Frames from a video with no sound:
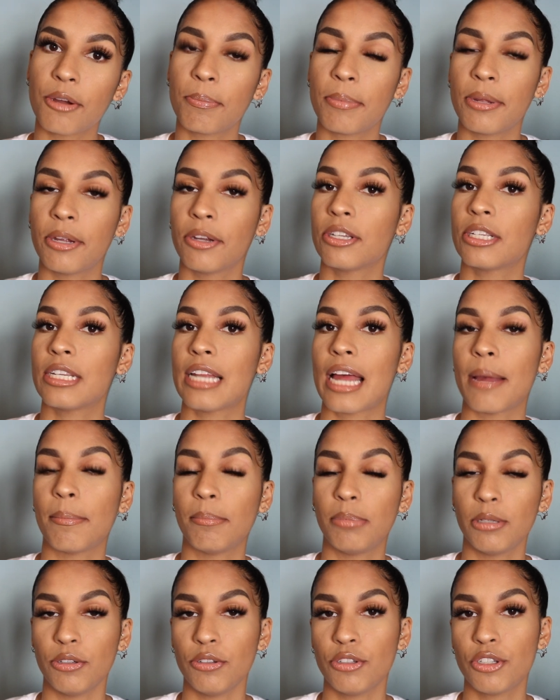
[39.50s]
pierced
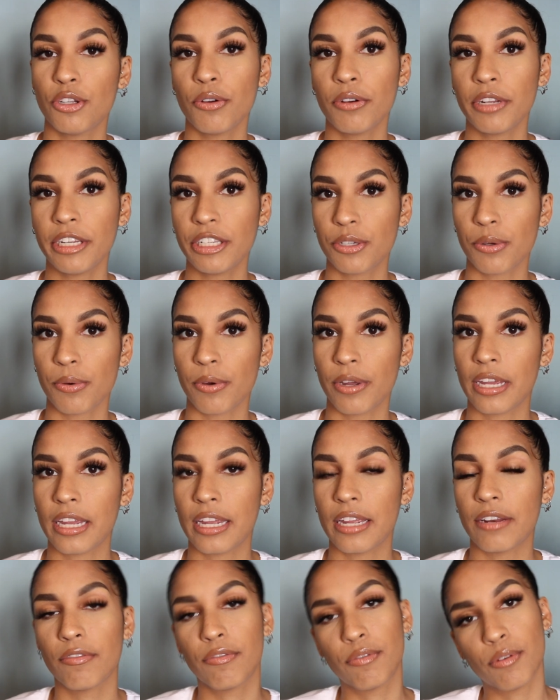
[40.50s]
at Blue Tony Toy
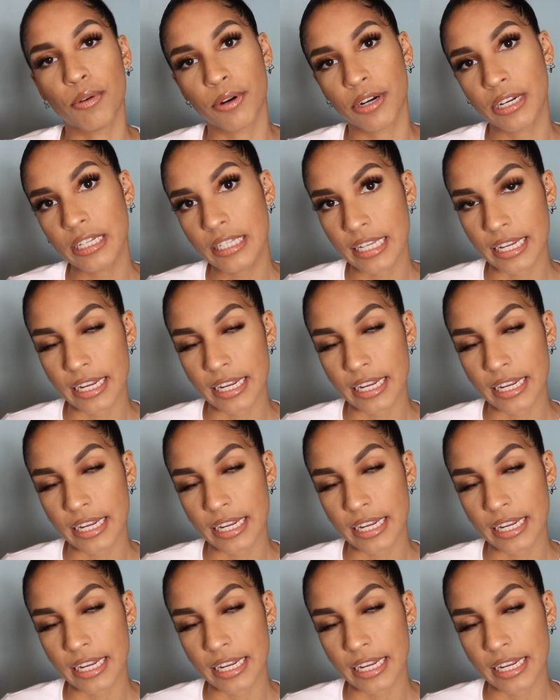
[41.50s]
in Florence,